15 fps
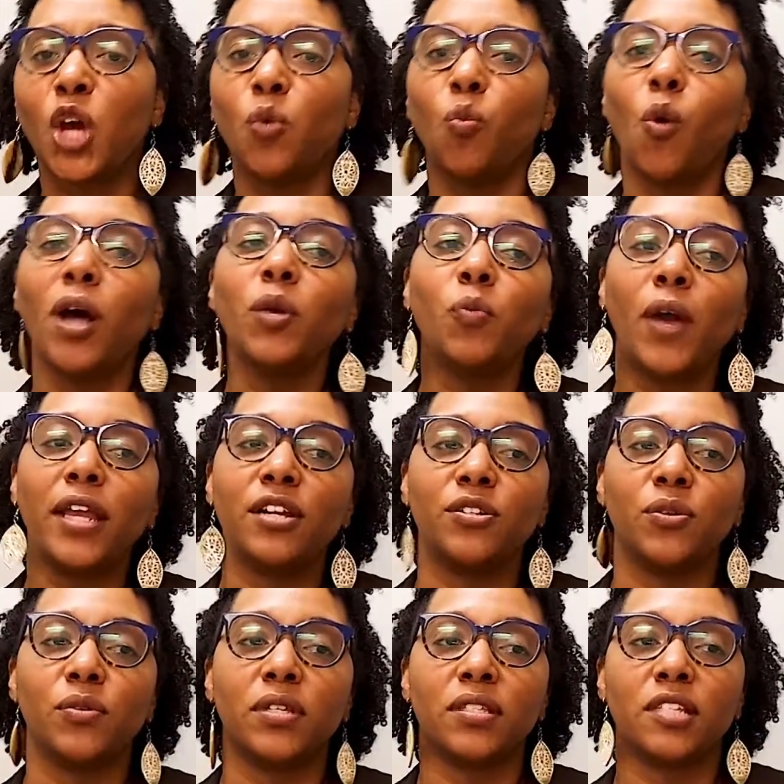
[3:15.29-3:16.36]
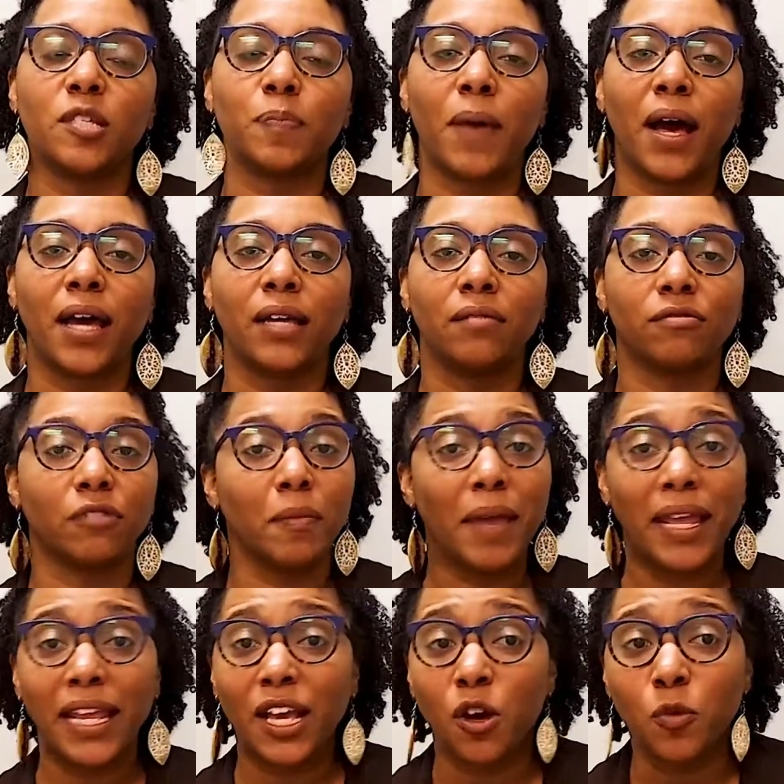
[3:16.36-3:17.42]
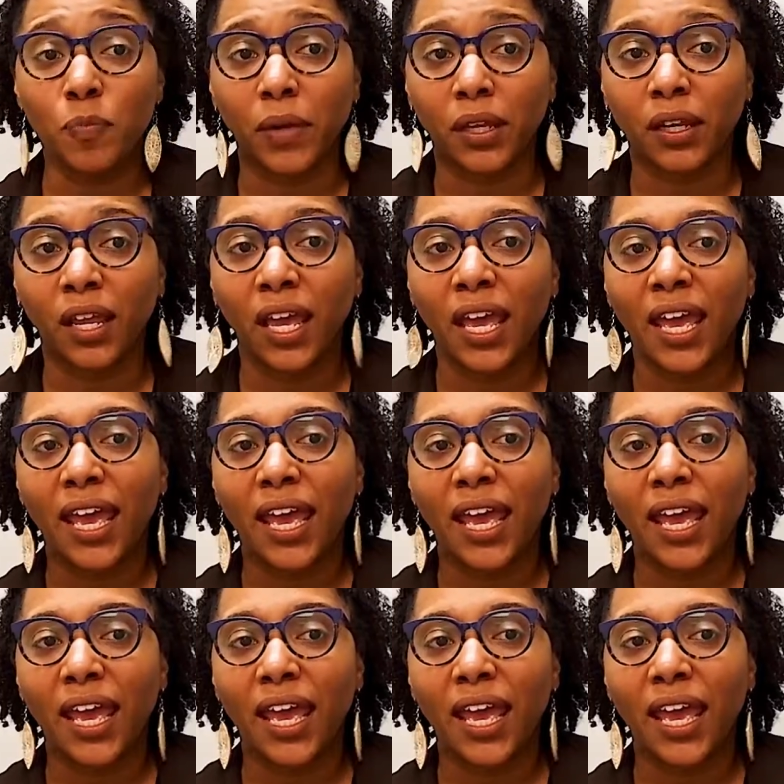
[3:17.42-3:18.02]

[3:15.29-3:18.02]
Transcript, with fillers: One way to do this is by remaining open